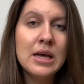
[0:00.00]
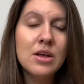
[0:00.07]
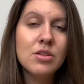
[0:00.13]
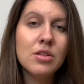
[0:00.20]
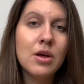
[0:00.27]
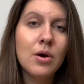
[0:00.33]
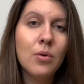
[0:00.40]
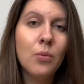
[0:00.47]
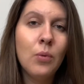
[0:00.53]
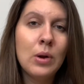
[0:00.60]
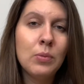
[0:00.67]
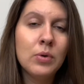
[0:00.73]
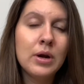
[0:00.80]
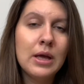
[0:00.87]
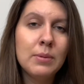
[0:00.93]
So when
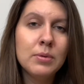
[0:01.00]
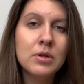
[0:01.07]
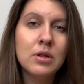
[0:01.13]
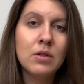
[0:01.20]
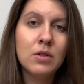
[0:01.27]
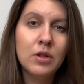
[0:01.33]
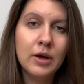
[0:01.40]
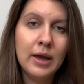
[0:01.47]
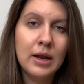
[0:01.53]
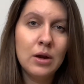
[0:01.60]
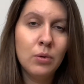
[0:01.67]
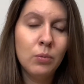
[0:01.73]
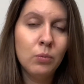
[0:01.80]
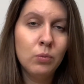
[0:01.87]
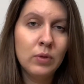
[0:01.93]
we're able to look at
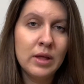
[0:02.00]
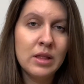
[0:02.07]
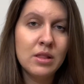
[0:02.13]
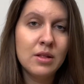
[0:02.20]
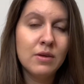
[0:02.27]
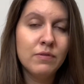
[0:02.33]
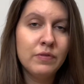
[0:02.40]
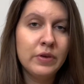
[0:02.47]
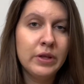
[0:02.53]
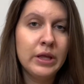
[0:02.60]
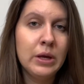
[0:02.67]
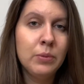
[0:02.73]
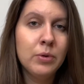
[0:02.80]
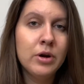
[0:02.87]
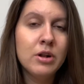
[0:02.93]
a list of
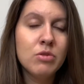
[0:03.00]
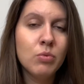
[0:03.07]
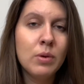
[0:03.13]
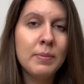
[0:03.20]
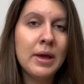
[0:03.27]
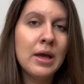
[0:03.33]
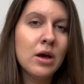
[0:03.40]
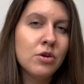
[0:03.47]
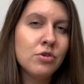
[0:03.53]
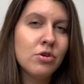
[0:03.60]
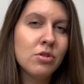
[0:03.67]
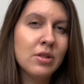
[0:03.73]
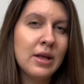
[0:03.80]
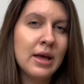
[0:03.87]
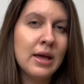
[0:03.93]
feeling words, we may
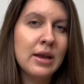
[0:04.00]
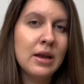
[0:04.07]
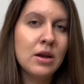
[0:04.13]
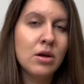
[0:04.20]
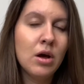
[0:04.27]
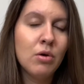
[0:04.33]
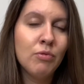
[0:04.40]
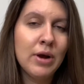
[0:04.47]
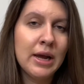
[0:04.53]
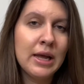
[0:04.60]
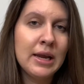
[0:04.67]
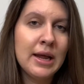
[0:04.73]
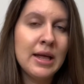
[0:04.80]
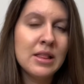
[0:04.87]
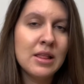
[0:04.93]
understand and
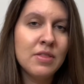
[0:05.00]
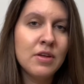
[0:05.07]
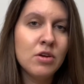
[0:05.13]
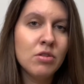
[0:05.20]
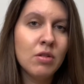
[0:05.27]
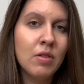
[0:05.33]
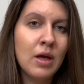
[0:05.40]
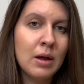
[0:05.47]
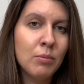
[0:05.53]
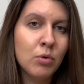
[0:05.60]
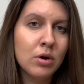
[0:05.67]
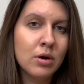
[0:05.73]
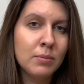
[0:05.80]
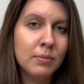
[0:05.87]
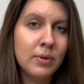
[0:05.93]
recognize that there's a lot
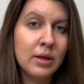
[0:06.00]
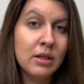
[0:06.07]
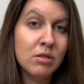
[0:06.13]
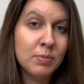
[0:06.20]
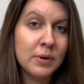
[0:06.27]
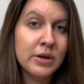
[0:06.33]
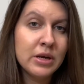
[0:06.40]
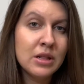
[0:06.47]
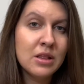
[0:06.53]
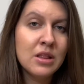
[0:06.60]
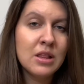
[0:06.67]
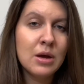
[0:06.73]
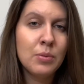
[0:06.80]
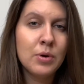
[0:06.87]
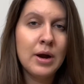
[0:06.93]
more experiences
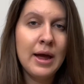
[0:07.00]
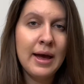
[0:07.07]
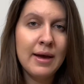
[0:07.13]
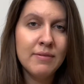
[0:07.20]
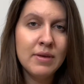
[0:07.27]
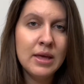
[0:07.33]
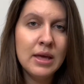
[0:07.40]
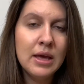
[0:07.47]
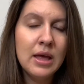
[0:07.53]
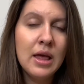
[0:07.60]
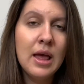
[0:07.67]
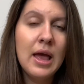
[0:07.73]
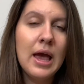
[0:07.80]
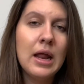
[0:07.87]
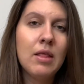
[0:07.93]
that we're having
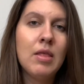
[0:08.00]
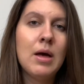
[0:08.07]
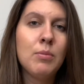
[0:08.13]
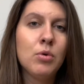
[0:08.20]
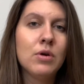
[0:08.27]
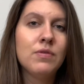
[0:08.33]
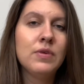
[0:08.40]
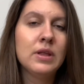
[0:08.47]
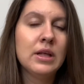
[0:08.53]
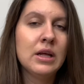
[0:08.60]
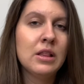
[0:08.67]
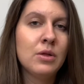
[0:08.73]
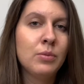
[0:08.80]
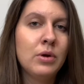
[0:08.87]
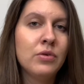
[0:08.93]
and a lot more
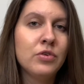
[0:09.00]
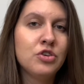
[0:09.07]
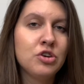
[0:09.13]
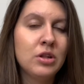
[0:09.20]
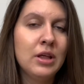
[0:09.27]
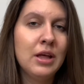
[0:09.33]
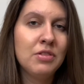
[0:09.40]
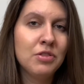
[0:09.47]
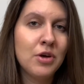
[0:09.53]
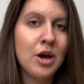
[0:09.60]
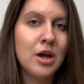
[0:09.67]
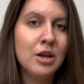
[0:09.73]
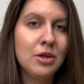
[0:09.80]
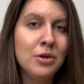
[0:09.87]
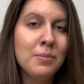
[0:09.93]
feelings than we originally had
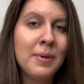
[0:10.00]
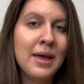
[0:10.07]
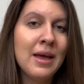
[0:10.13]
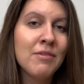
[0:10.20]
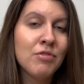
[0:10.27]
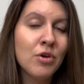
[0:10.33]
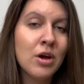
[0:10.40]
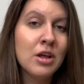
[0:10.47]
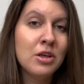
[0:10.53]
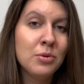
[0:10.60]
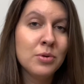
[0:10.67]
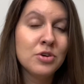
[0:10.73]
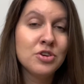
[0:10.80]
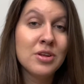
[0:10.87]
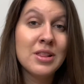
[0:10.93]
thought. You may have thought you
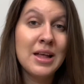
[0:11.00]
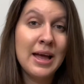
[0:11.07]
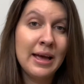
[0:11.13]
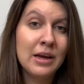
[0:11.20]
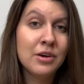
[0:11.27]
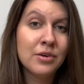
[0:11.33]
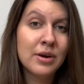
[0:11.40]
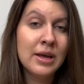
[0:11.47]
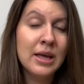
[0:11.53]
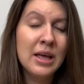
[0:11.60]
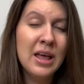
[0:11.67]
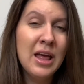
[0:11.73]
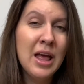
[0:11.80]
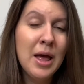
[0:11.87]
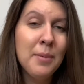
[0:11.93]
were just angry,
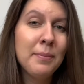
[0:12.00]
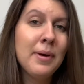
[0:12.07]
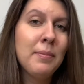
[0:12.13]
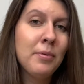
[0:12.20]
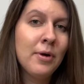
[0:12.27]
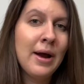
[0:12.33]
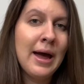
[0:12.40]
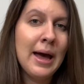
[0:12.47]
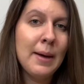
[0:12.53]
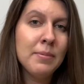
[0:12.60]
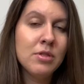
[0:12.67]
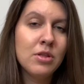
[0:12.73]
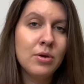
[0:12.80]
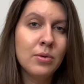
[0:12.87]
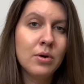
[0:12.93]
but
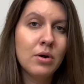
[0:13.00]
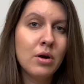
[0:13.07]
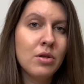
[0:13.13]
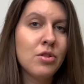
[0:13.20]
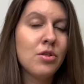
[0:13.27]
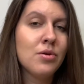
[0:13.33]
perhaps you are also